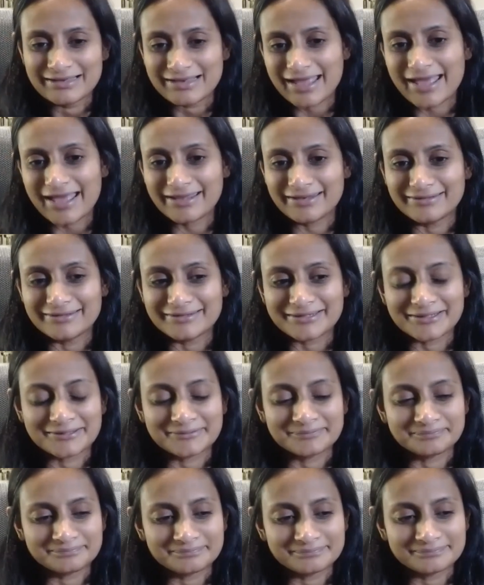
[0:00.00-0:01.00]

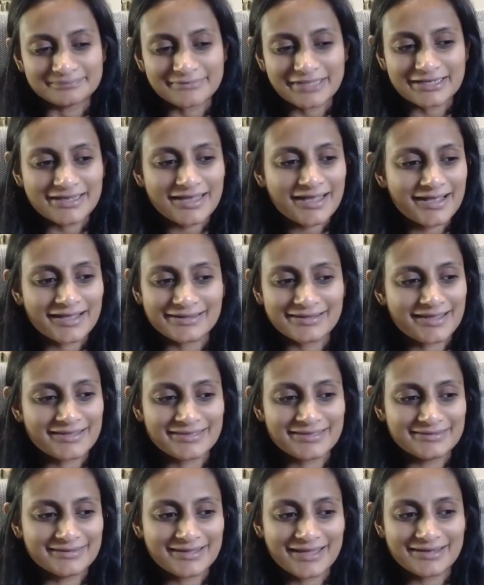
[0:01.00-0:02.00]

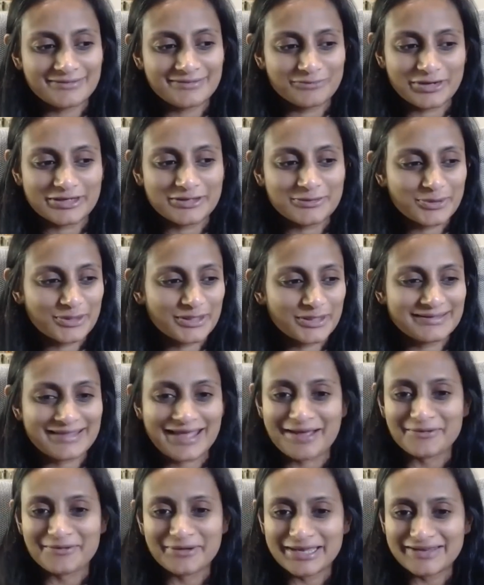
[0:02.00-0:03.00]
And when you put it
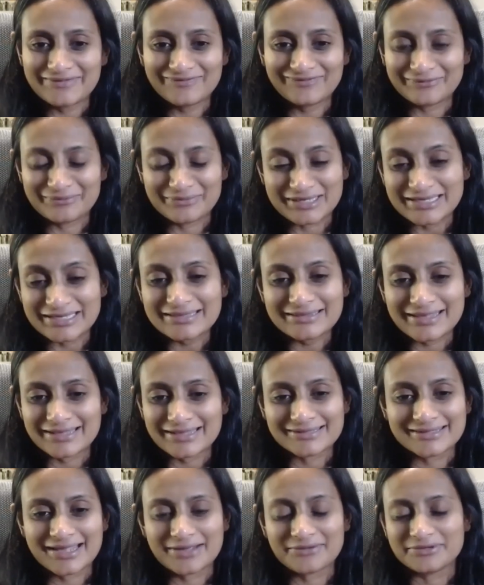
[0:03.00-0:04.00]
that way, for me,
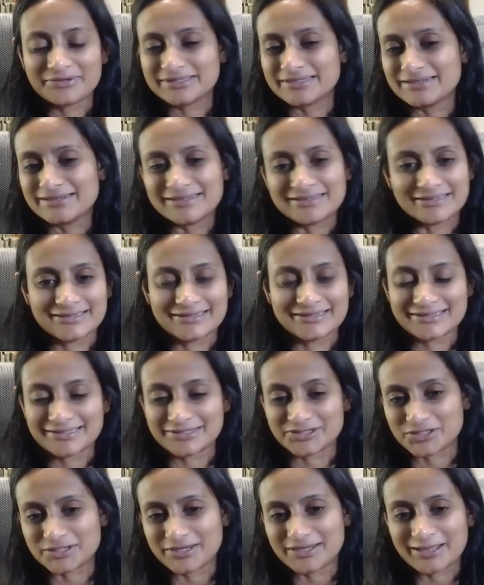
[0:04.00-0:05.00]
that was an easy
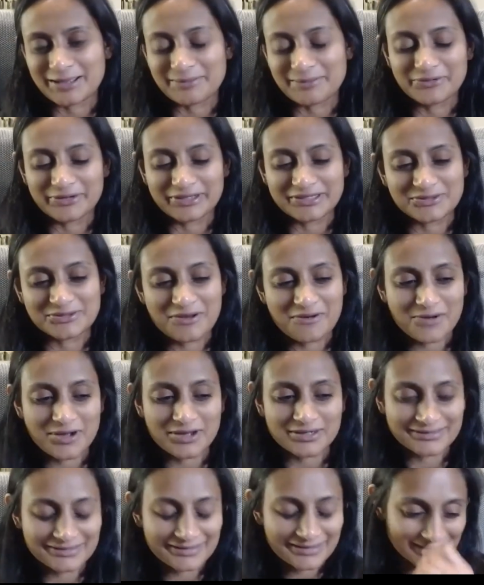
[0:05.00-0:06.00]
decision at that point. So I
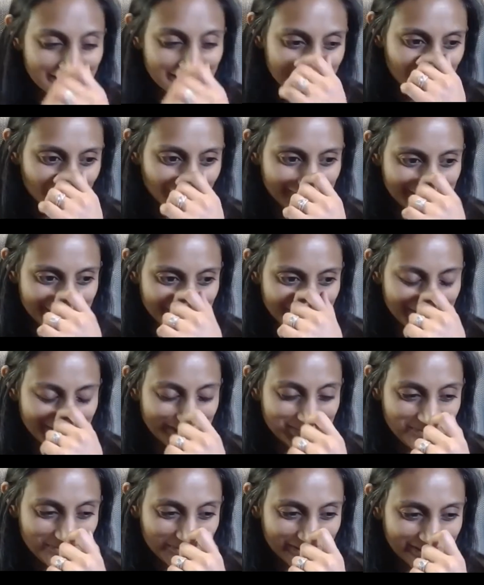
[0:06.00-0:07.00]
walked into the dean's office on
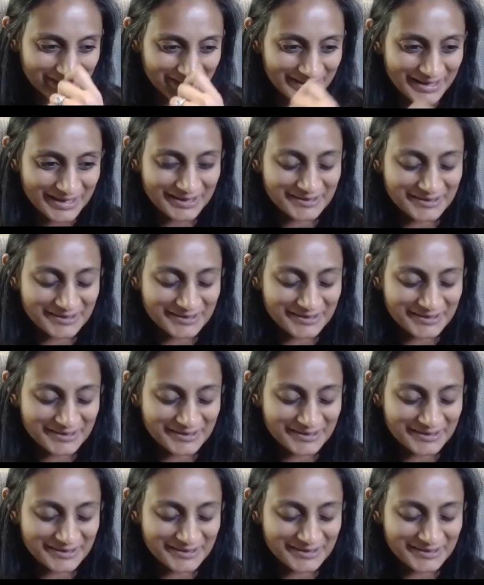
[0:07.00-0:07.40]
Monday morning